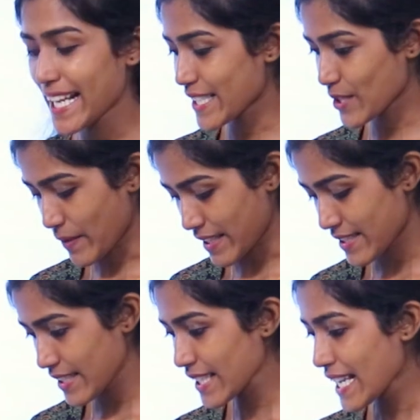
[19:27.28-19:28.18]
the next
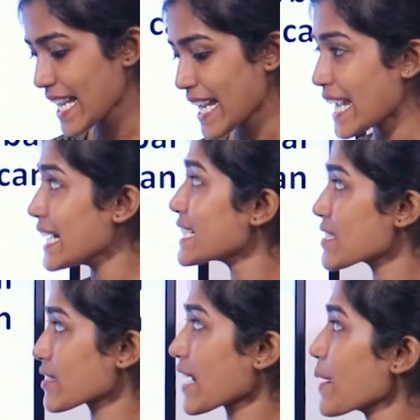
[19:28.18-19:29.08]
question. In
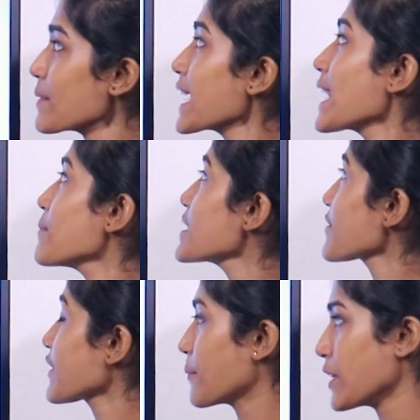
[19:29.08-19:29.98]
describing elements
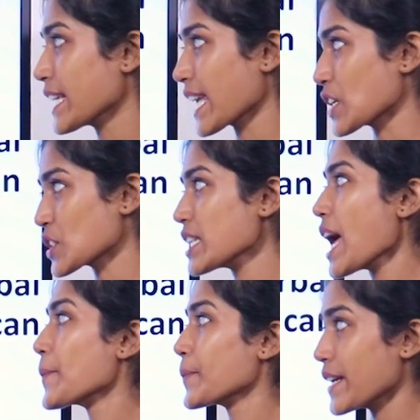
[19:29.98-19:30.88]
of communication,
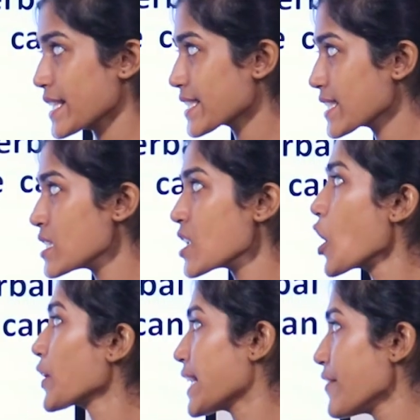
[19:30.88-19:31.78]
a person
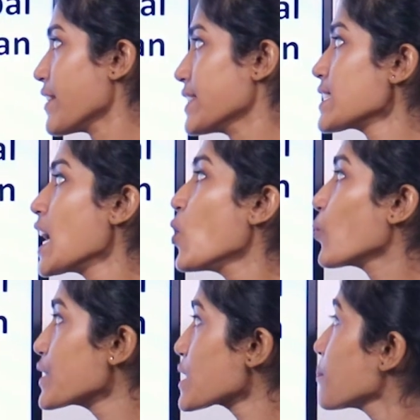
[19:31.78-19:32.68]
or an event which